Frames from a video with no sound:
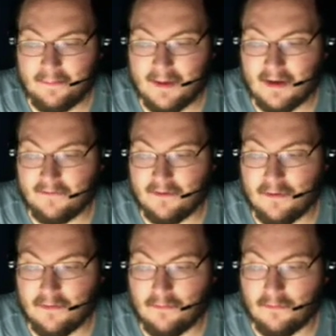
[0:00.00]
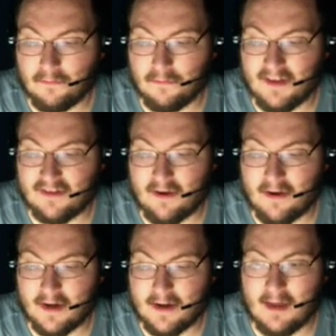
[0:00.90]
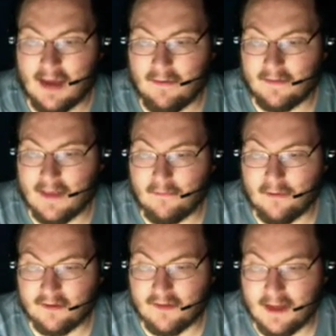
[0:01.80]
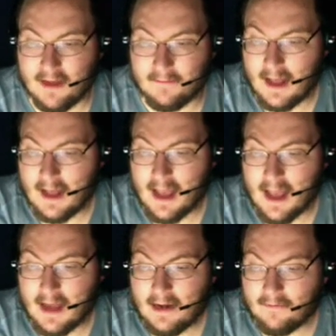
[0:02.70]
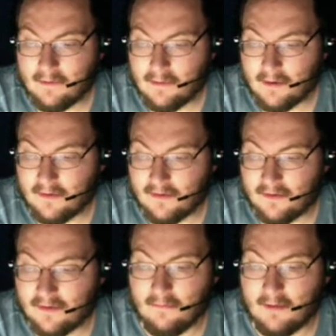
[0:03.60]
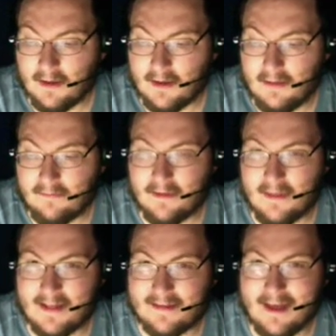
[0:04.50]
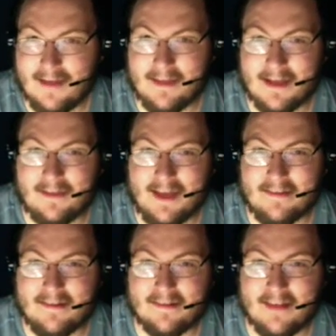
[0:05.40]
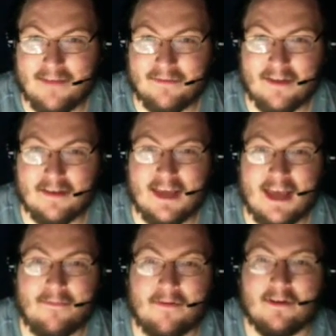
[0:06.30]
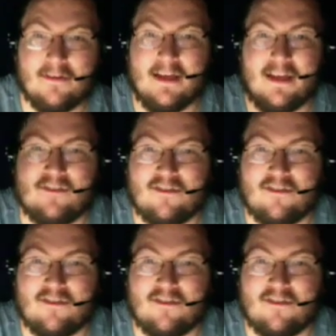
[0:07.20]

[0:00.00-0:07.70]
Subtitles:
But if you restart it, everything works again. And of course, when it comes to that classic Samsung keyboard glitch,